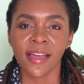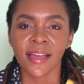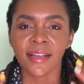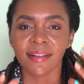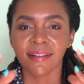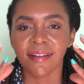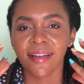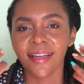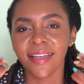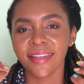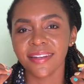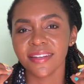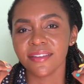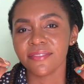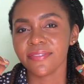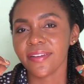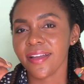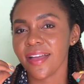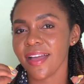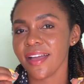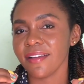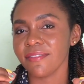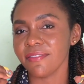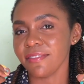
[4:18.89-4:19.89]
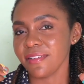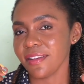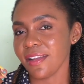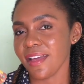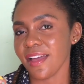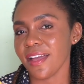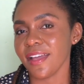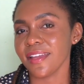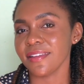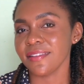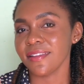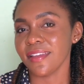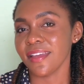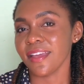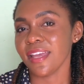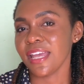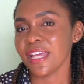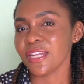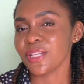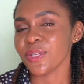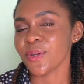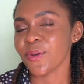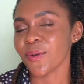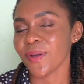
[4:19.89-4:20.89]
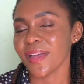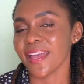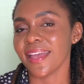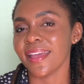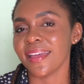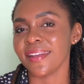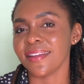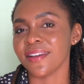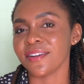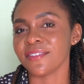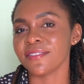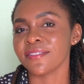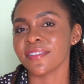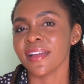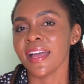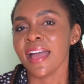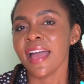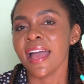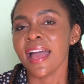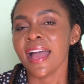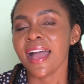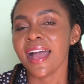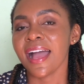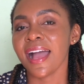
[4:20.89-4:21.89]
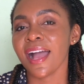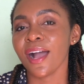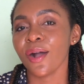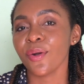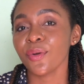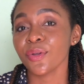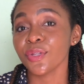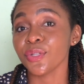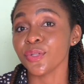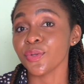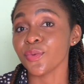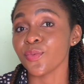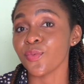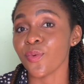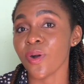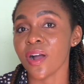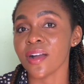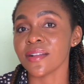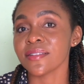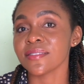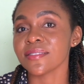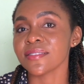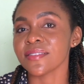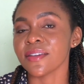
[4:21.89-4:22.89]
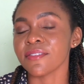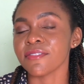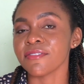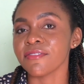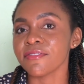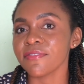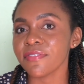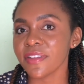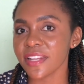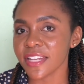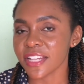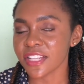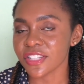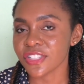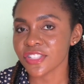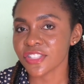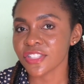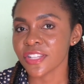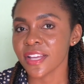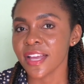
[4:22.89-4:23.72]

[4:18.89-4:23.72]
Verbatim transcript: kind of have an idea in your head of how you want to finish.